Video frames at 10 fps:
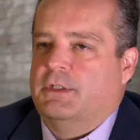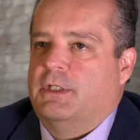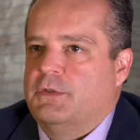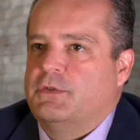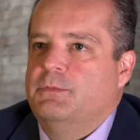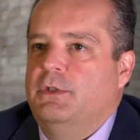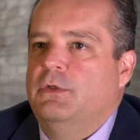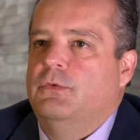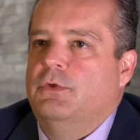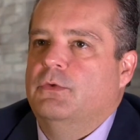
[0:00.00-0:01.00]
a customer
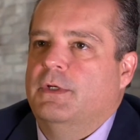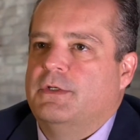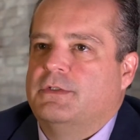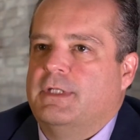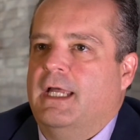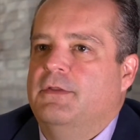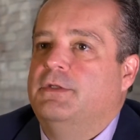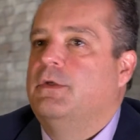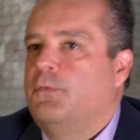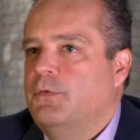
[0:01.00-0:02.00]
you understand the
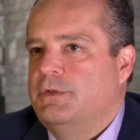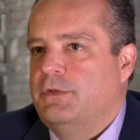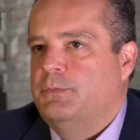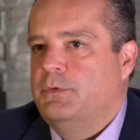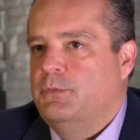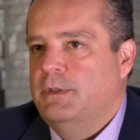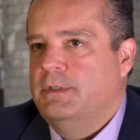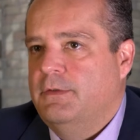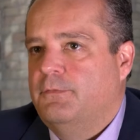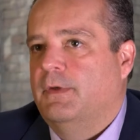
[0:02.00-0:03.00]
differences between
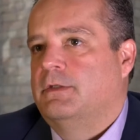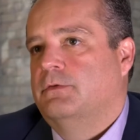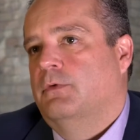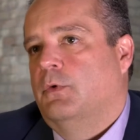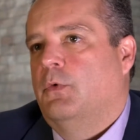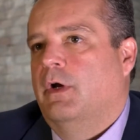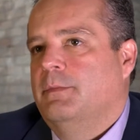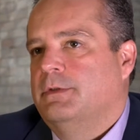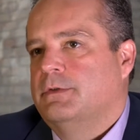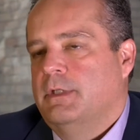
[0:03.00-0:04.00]
defects and
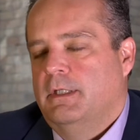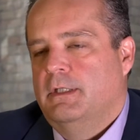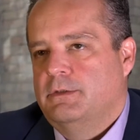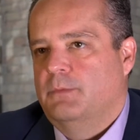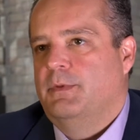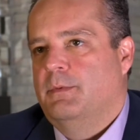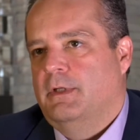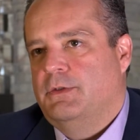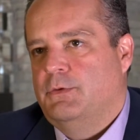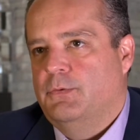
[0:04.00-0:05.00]
requirements. Some people
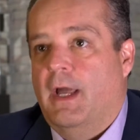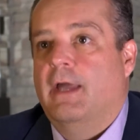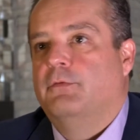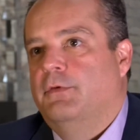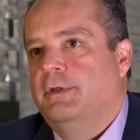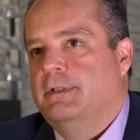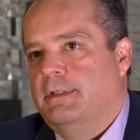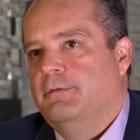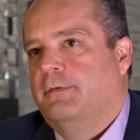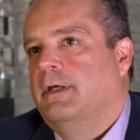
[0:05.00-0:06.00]
like to call everything a
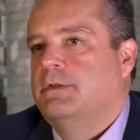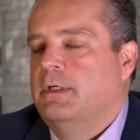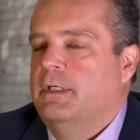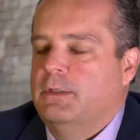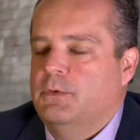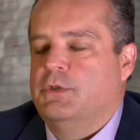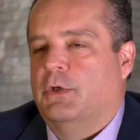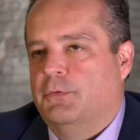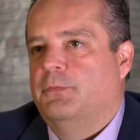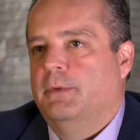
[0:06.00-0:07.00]
defect, which
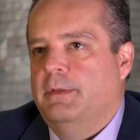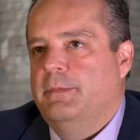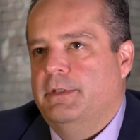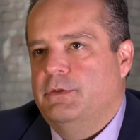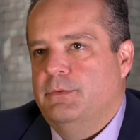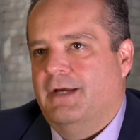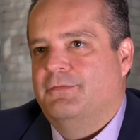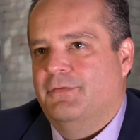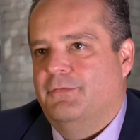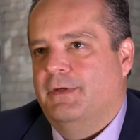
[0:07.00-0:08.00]
ultimately means you have
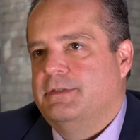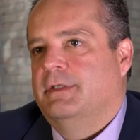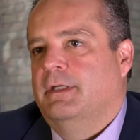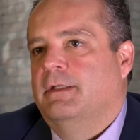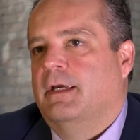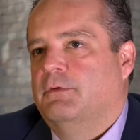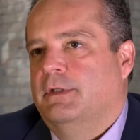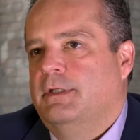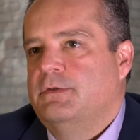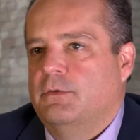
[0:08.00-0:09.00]
to fix it in that
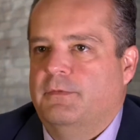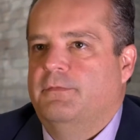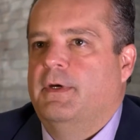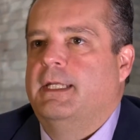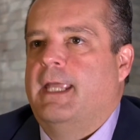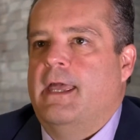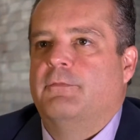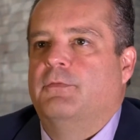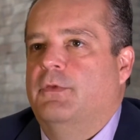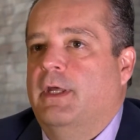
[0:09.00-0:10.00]
release. So be very
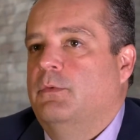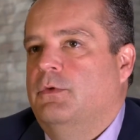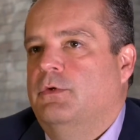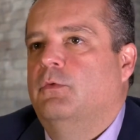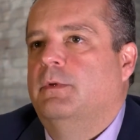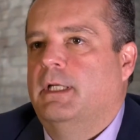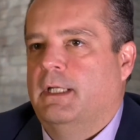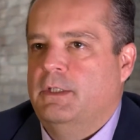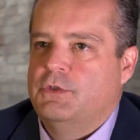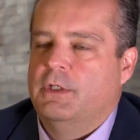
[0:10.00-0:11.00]
careful there with the
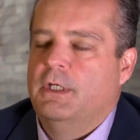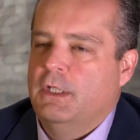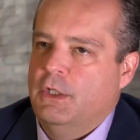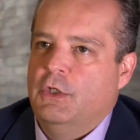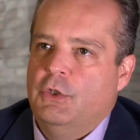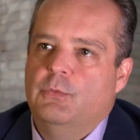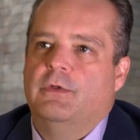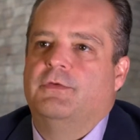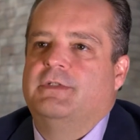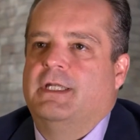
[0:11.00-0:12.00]
nomenclature. You would
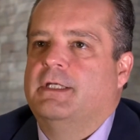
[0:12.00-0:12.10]
have set